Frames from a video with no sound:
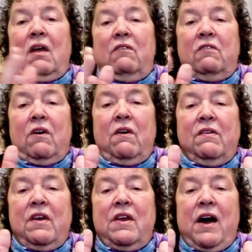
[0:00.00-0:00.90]
and
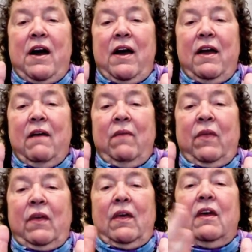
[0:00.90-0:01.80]
started to die
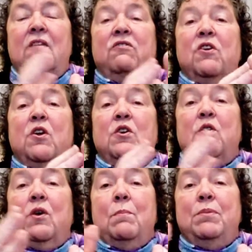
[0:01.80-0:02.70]
and started
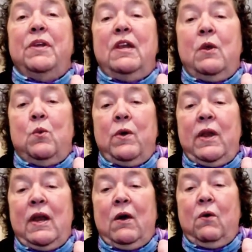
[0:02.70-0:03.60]
to completely
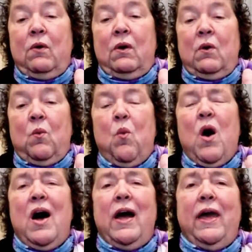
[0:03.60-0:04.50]
wane out.
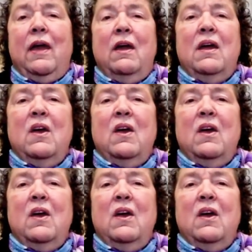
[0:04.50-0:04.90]
Why?